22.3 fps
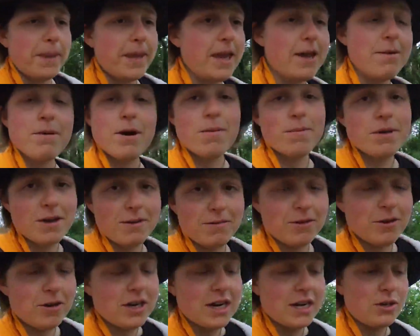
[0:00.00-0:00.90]
Email me
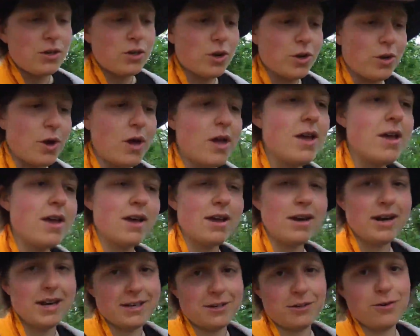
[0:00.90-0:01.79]
if you need to.
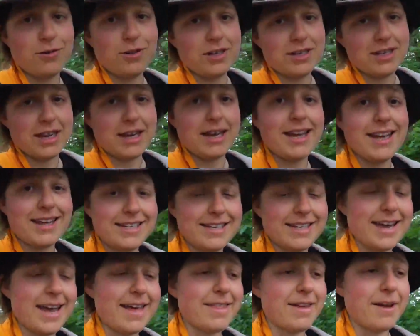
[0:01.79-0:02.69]
Let's do this thing
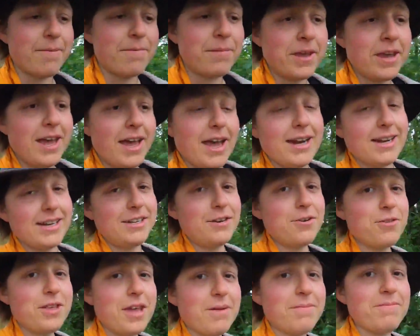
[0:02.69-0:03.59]
together. And
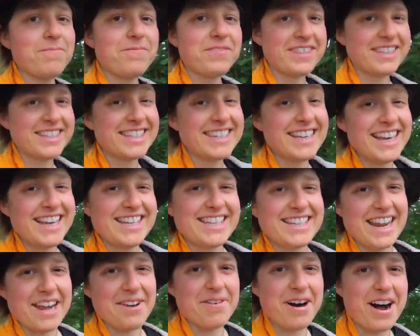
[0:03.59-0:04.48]
until then,
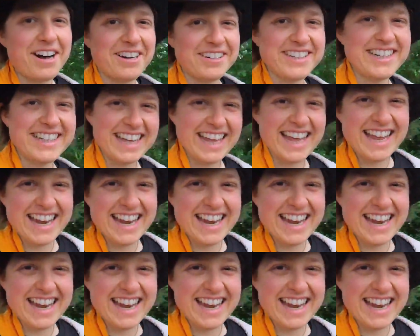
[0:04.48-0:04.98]
stay wild.